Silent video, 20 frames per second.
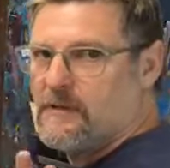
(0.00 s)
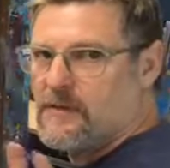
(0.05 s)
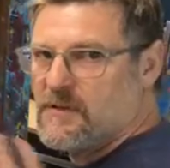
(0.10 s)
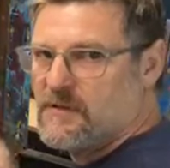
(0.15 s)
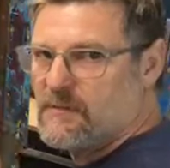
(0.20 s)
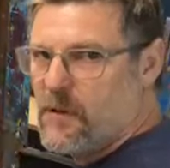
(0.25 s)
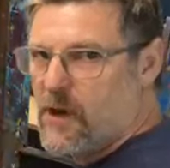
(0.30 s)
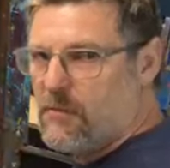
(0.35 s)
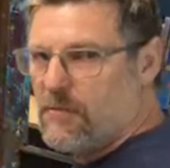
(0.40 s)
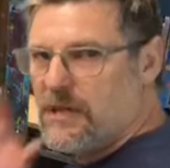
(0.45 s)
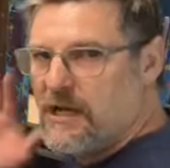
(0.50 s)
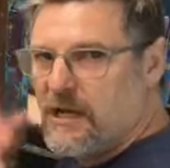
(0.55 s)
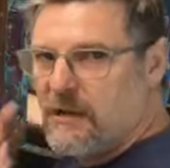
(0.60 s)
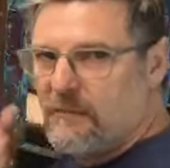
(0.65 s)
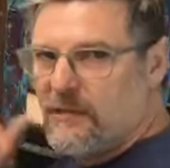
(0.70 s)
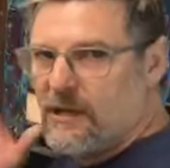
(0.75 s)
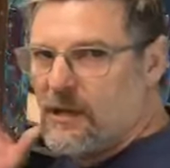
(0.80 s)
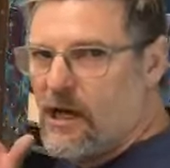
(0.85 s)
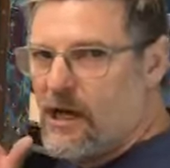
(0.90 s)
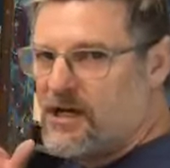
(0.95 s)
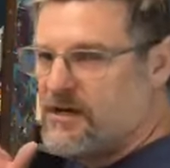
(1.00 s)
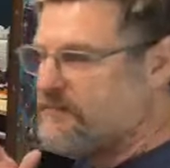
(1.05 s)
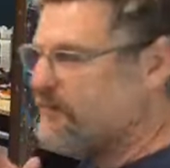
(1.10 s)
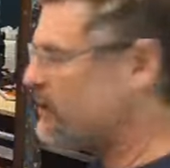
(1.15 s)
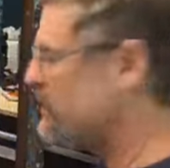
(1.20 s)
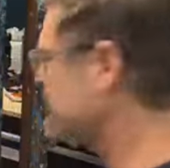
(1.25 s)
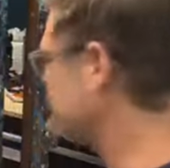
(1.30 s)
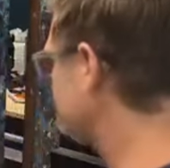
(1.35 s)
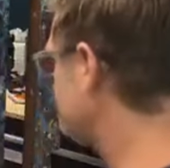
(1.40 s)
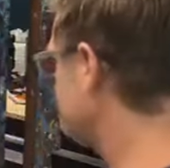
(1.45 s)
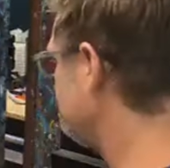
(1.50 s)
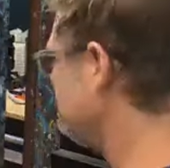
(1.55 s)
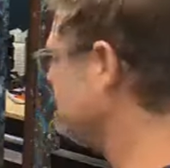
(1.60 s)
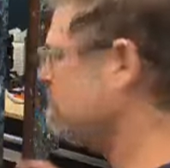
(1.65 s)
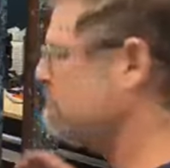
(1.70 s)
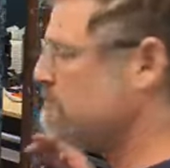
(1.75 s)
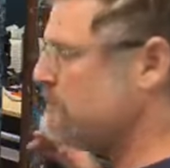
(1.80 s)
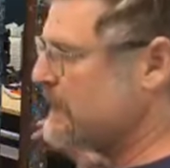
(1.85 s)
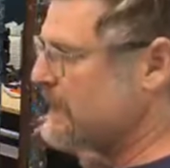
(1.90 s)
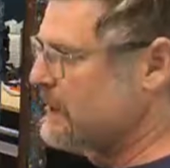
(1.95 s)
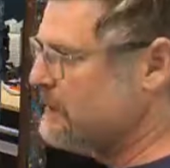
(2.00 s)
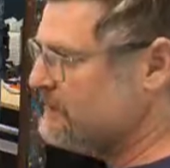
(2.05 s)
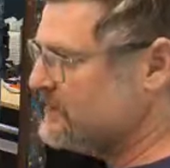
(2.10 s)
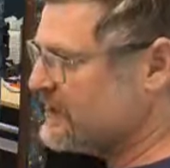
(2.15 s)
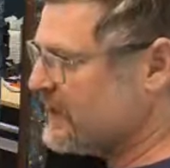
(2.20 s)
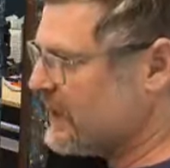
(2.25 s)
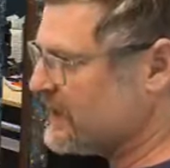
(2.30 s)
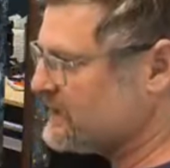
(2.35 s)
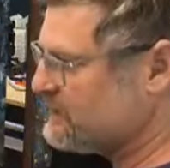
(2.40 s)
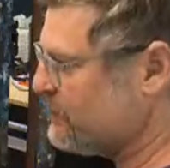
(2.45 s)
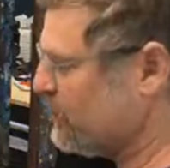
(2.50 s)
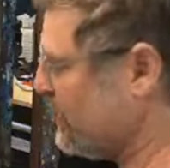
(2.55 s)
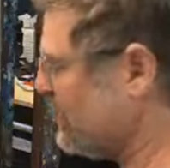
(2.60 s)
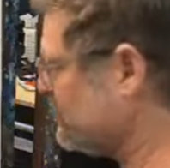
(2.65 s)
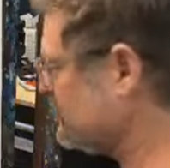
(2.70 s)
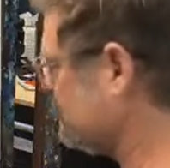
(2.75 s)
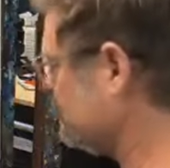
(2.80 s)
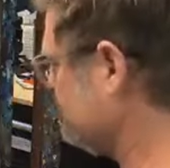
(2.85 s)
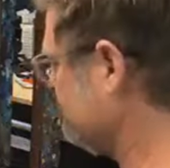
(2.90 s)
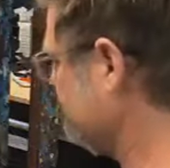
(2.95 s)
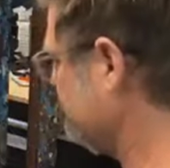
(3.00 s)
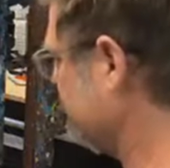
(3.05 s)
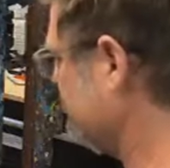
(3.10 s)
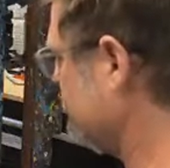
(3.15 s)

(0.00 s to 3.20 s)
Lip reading: Small, medium, and large brush, medium-sized brush.